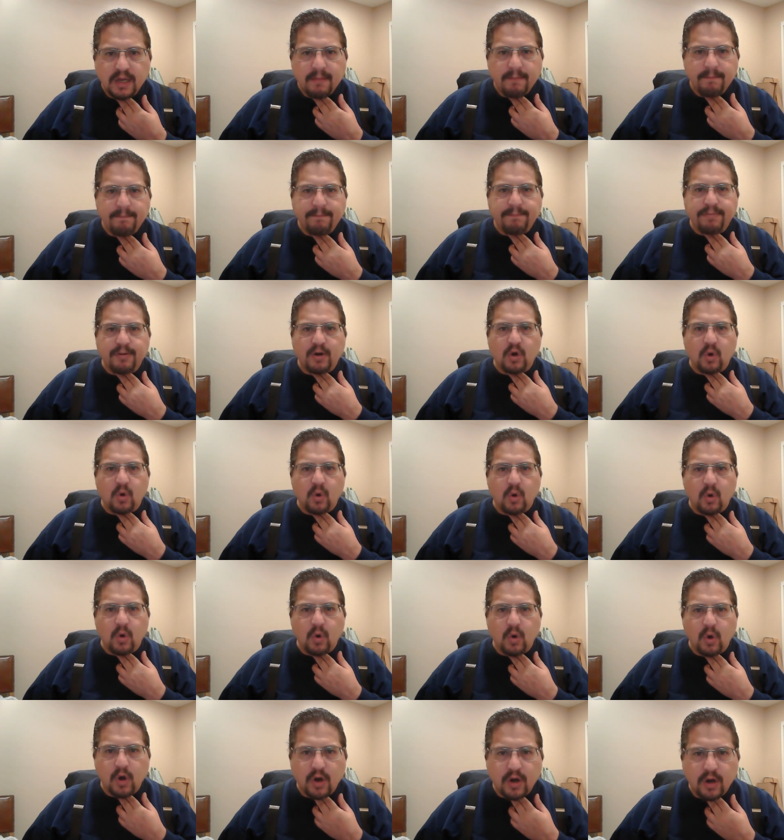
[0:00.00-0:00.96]

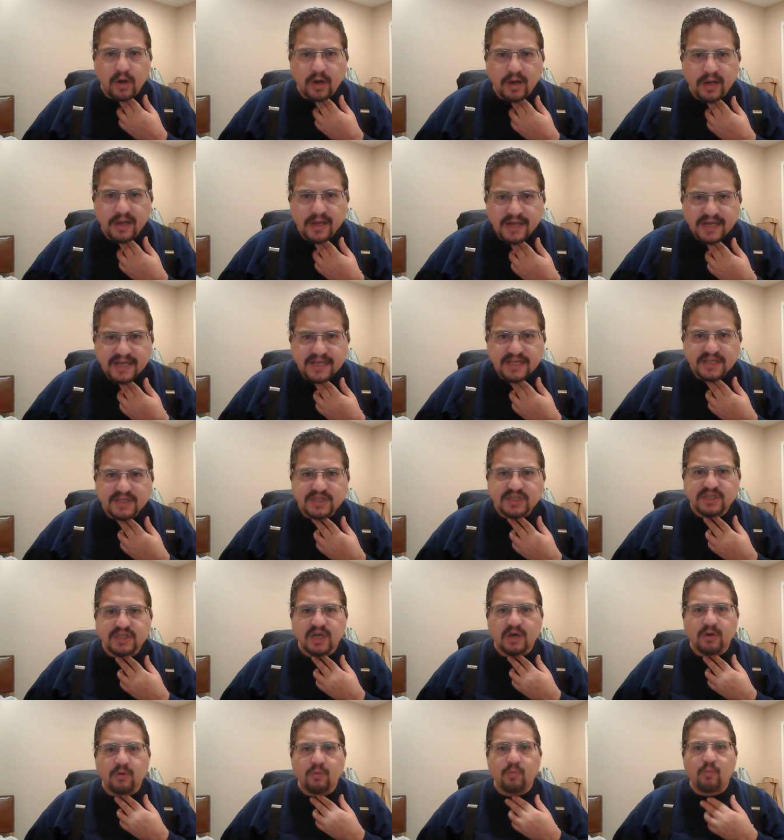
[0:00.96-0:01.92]
pour.
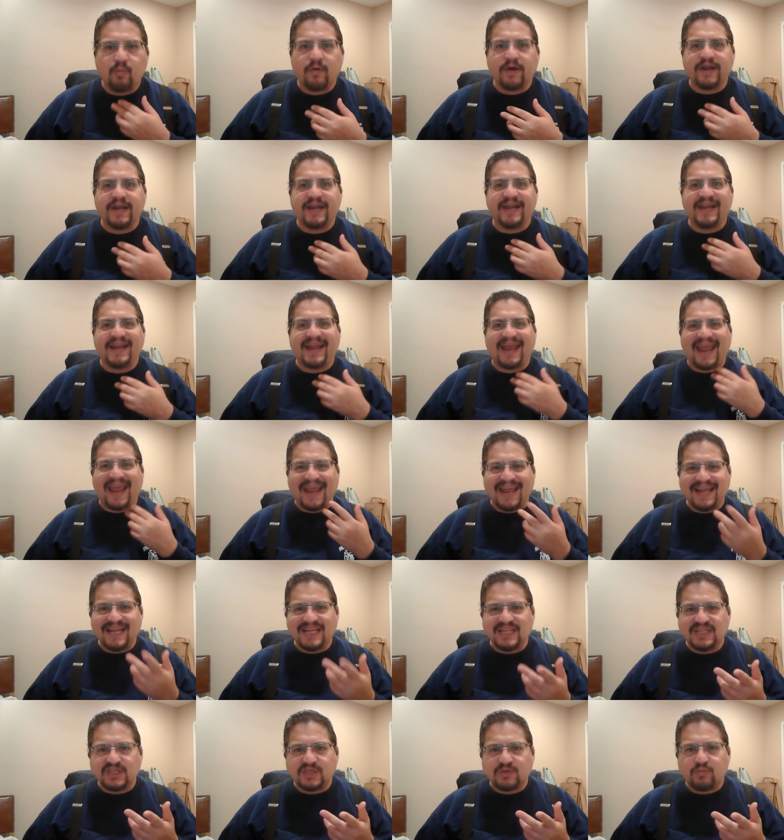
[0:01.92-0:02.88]
So when it
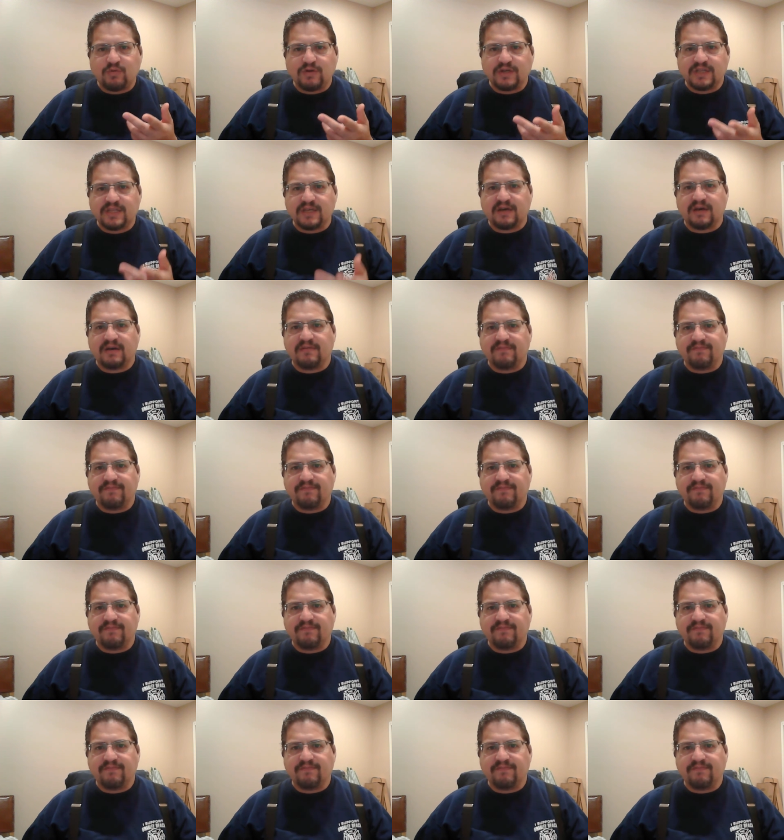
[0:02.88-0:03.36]
ends with